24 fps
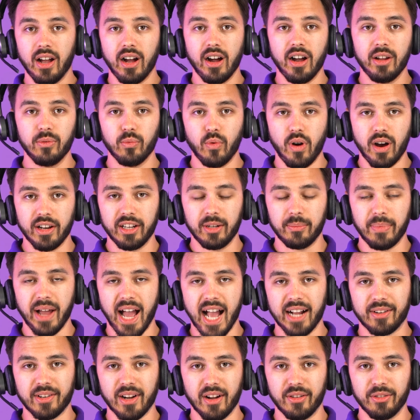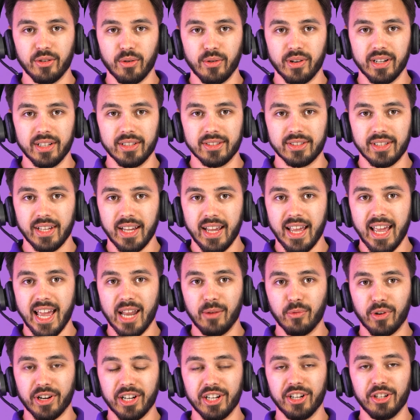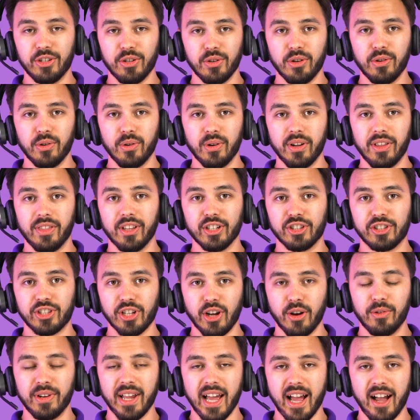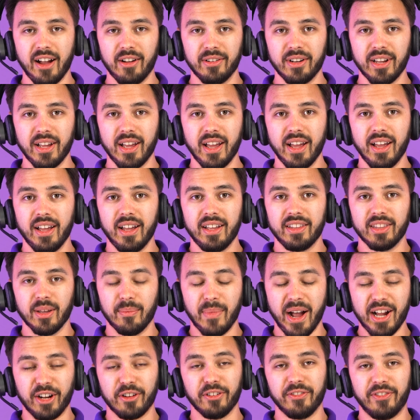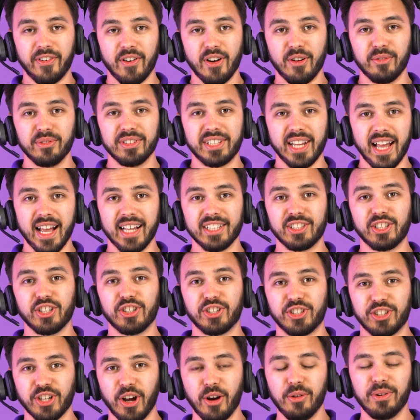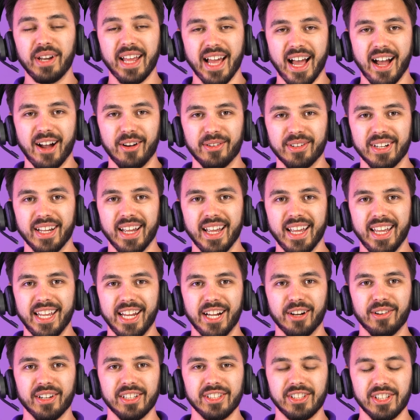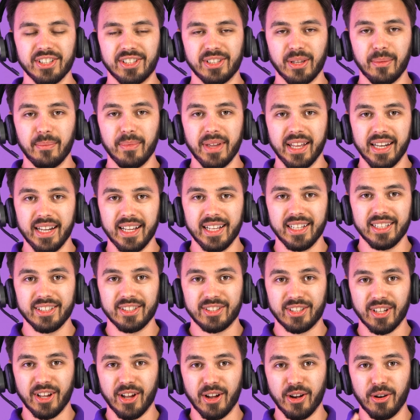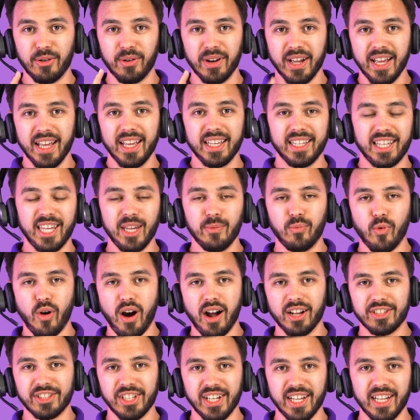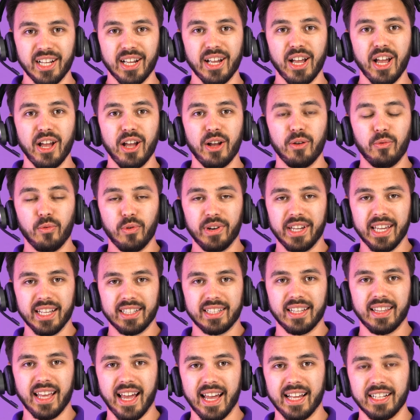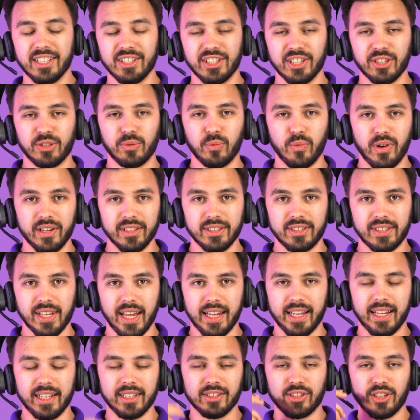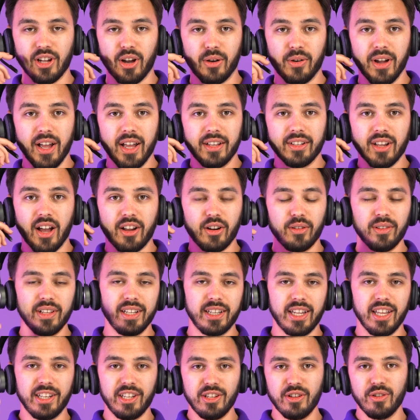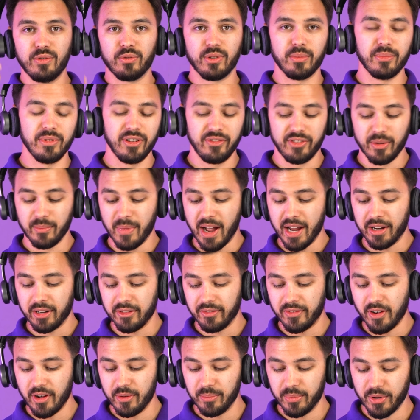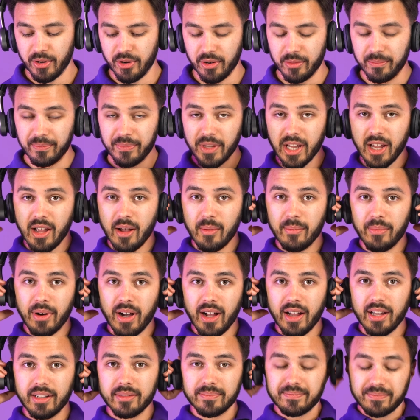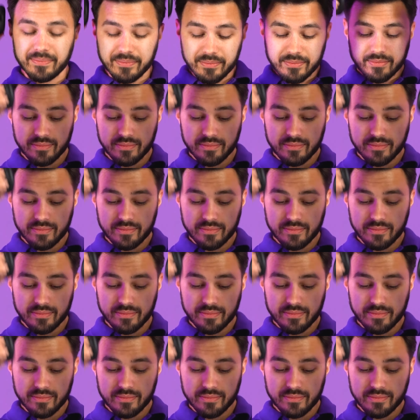unwanted background noise. And we're gonna do the showdown, the microphone test showdown here in just a minute. So keep watching. We'll get to that in just one second. So not only can you remove the microphone boom, but